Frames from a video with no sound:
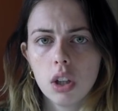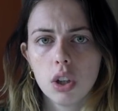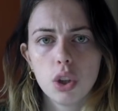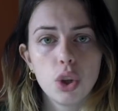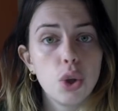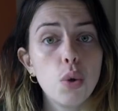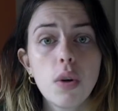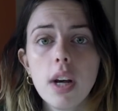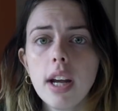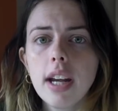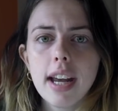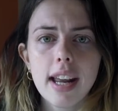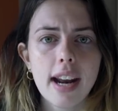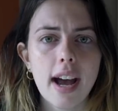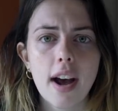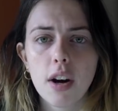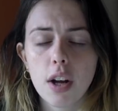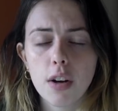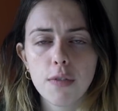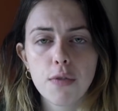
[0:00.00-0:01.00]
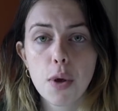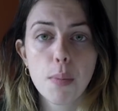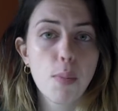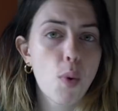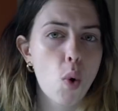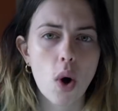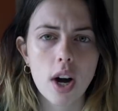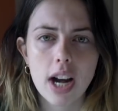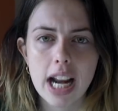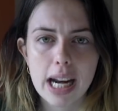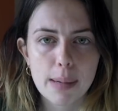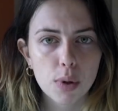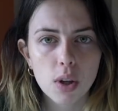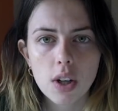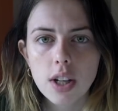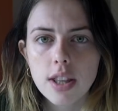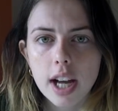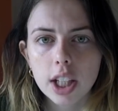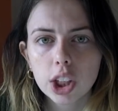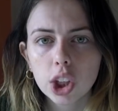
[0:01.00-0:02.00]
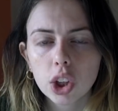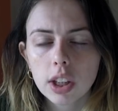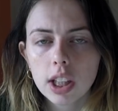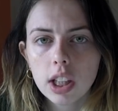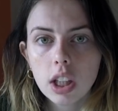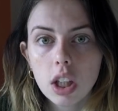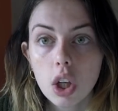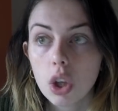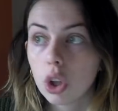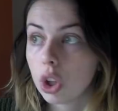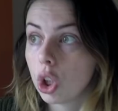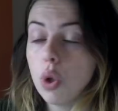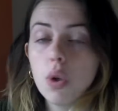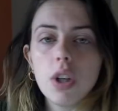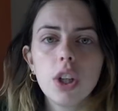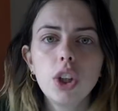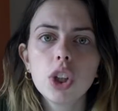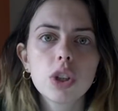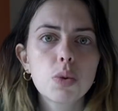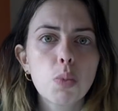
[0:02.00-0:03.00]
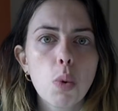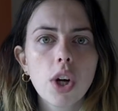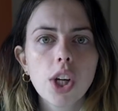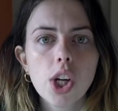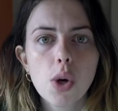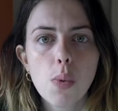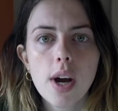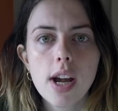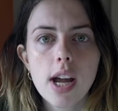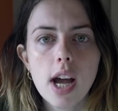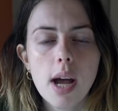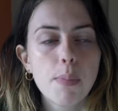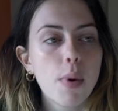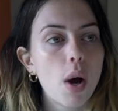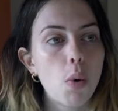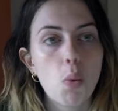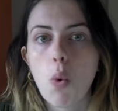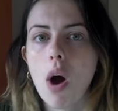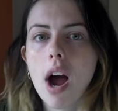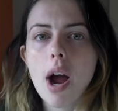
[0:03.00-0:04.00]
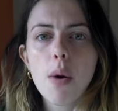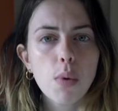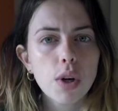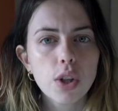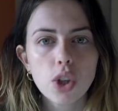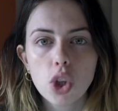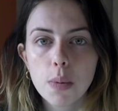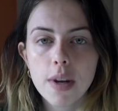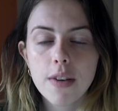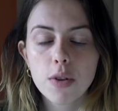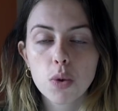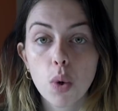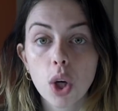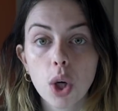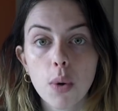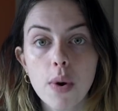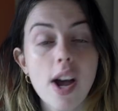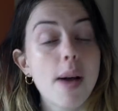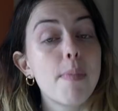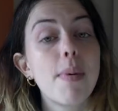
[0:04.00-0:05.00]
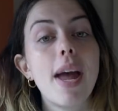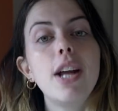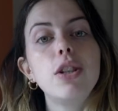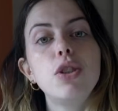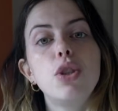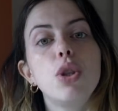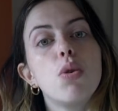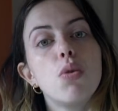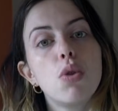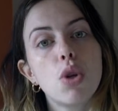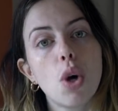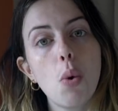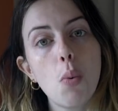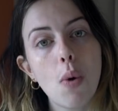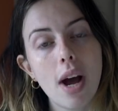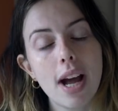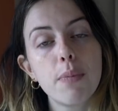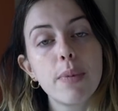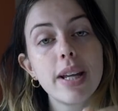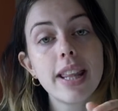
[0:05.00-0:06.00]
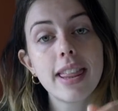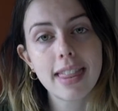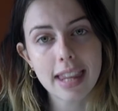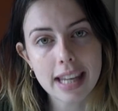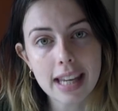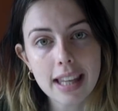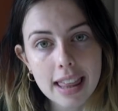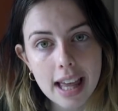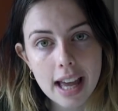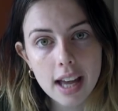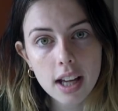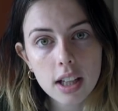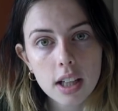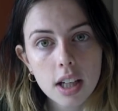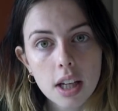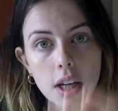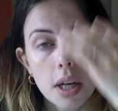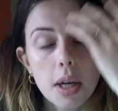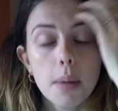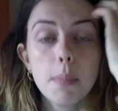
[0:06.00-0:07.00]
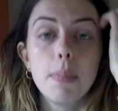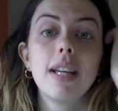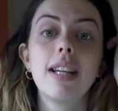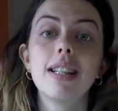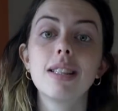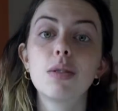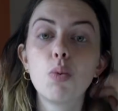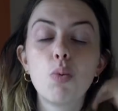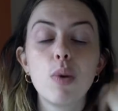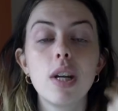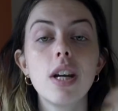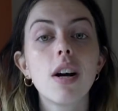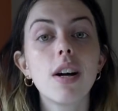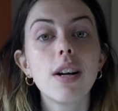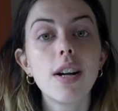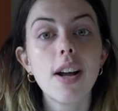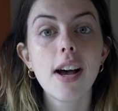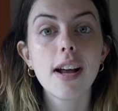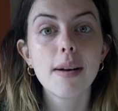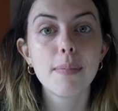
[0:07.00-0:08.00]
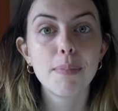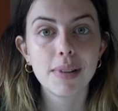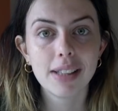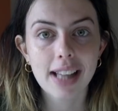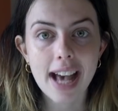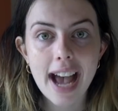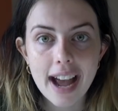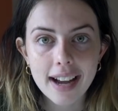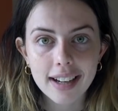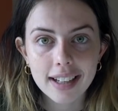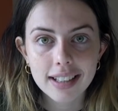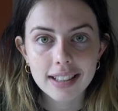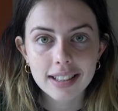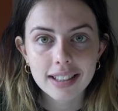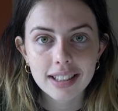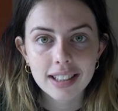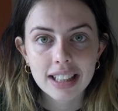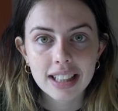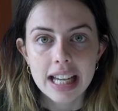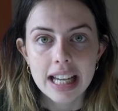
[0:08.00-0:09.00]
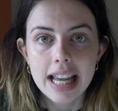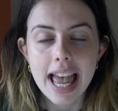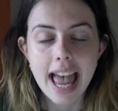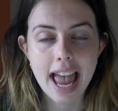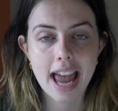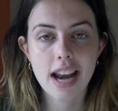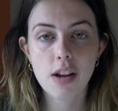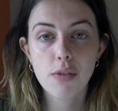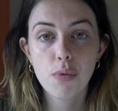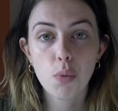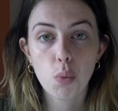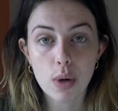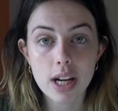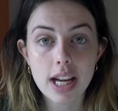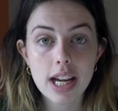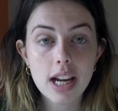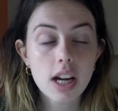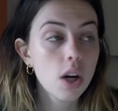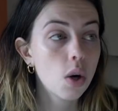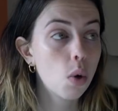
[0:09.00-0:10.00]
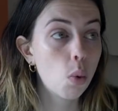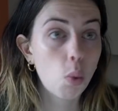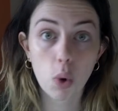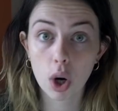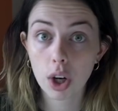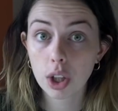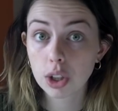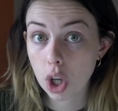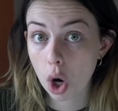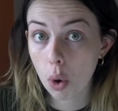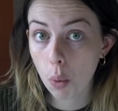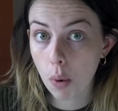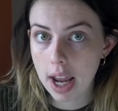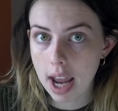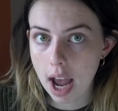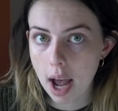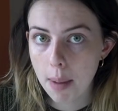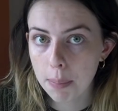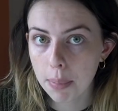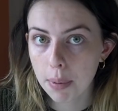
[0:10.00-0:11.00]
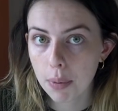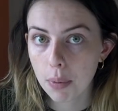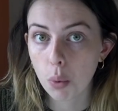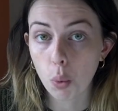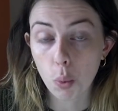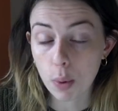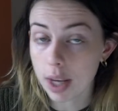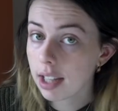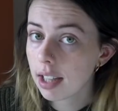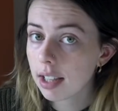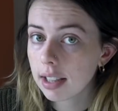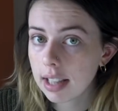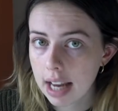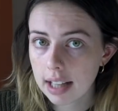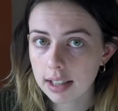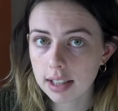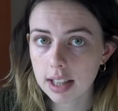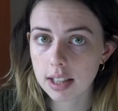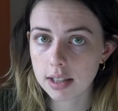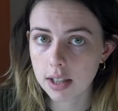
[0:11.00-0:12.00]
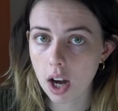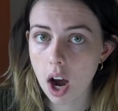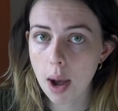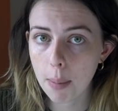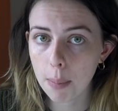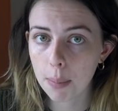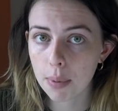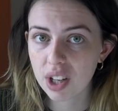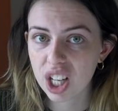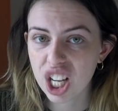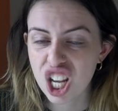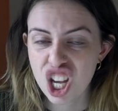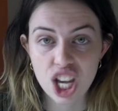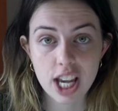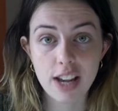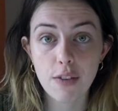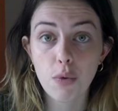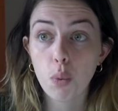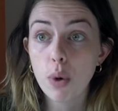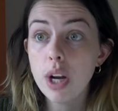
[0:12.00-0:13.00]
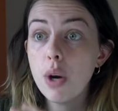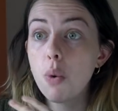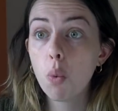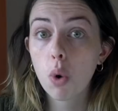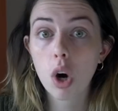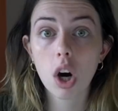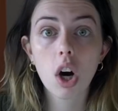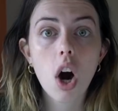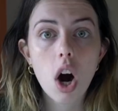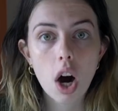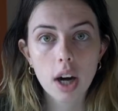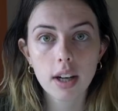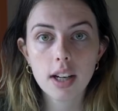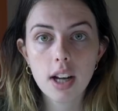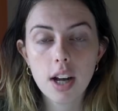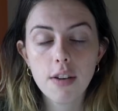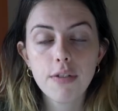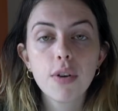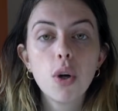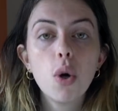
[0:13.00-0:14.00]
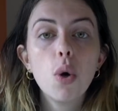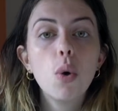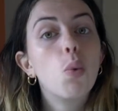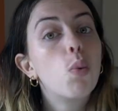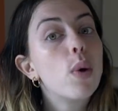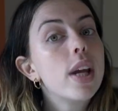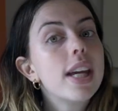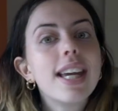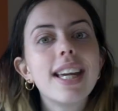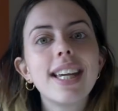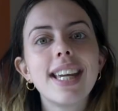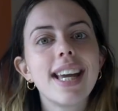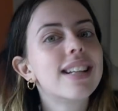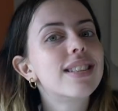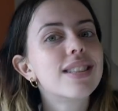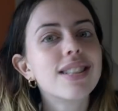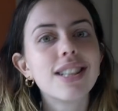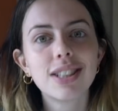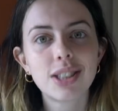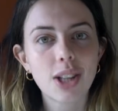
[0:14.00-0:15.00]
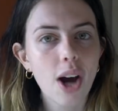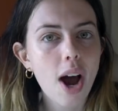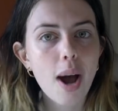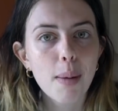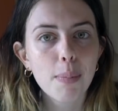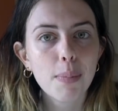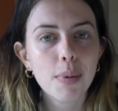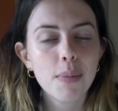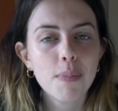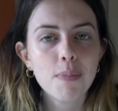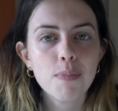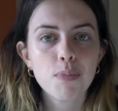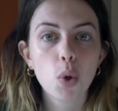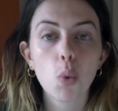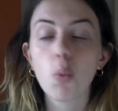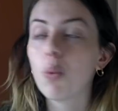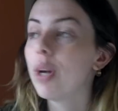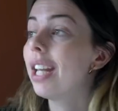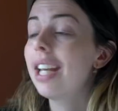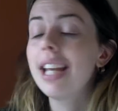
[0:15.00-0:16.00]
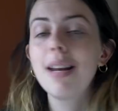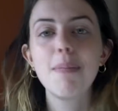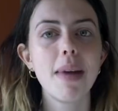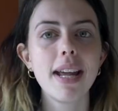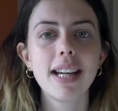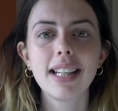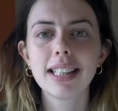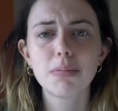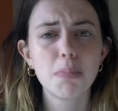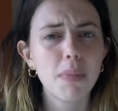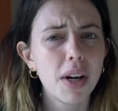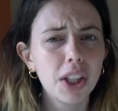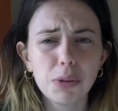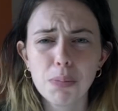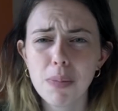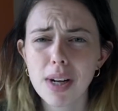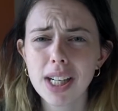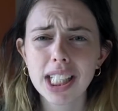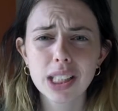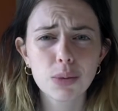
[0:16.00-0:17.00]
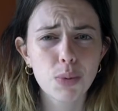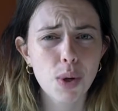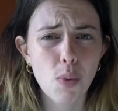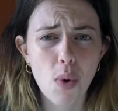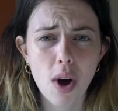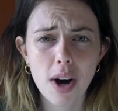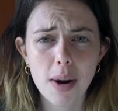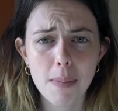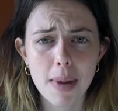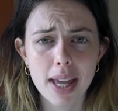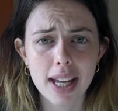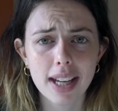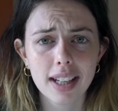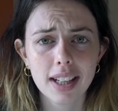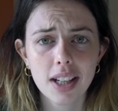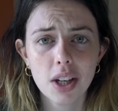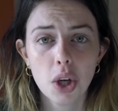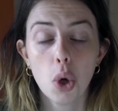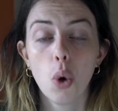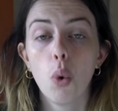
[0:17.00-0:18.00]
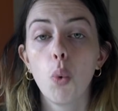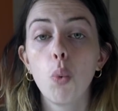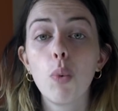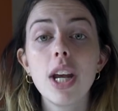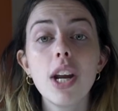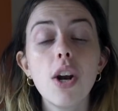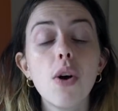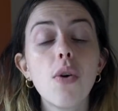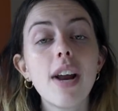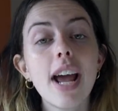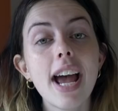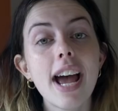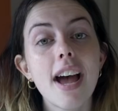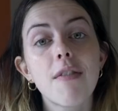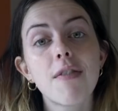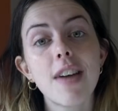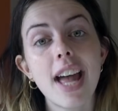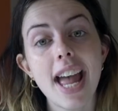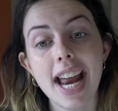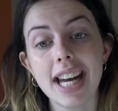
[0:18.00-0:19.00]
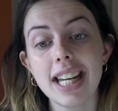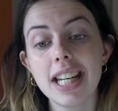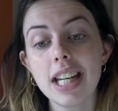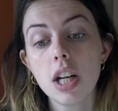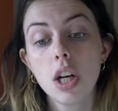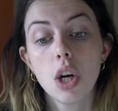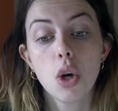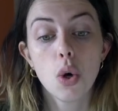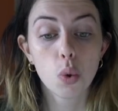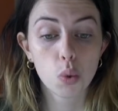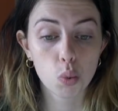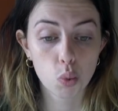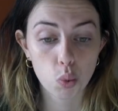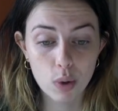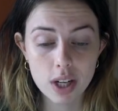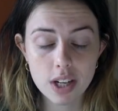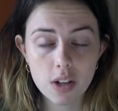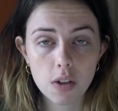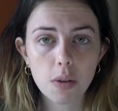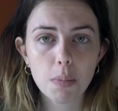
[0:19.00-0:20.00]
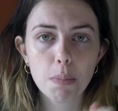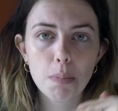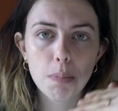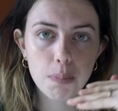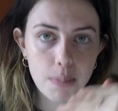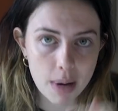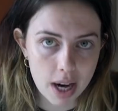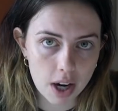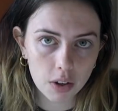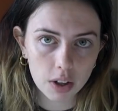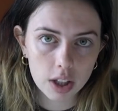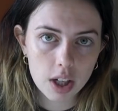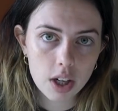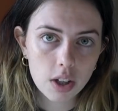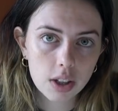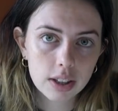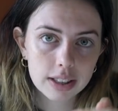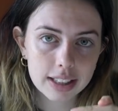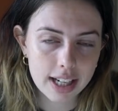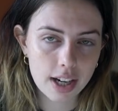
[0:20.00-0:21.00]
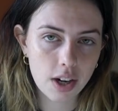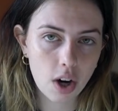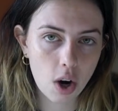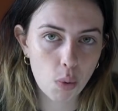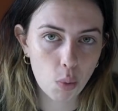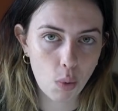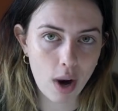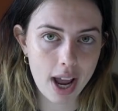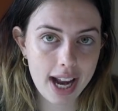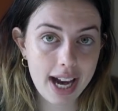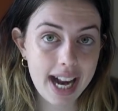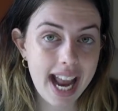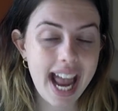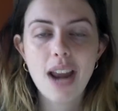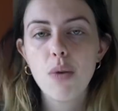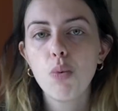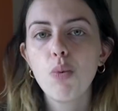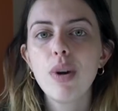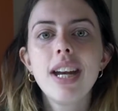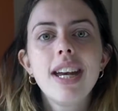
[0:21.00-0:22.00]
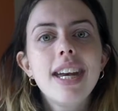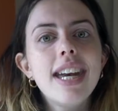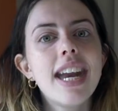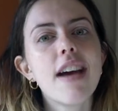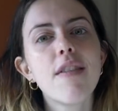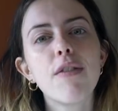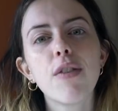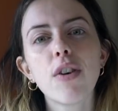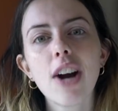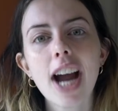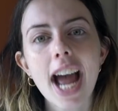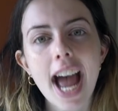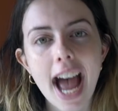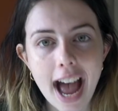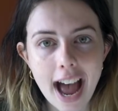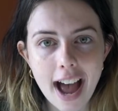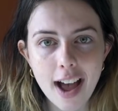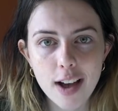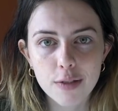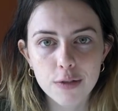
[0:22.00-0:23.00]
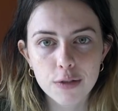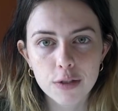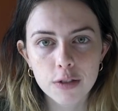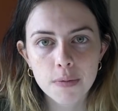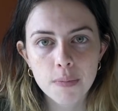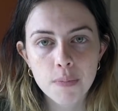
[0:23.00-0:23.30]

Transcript: You can get out of the poor neighborhood that you're in. You can just work your way up. Why wouldn't you be able to work your way up? And do you know why we think that? Because we are not black. And if we worked our way up, we could get to the top. If we work hard enough, we can get to the top. We can make as much money as we want to make. We don't have any real barriers in our way, and we never have.